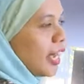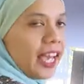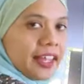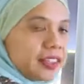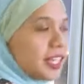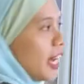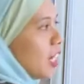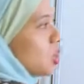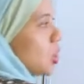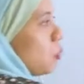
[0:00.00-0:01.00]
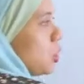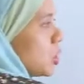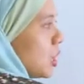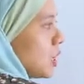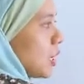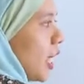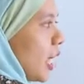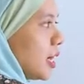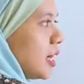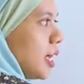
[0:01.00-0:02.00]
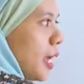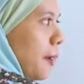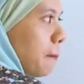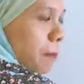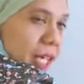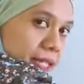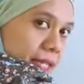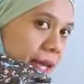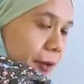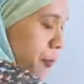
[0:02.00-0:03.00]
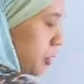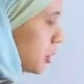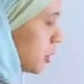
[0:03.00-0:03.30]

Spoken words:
and the action, which is ATM pays out.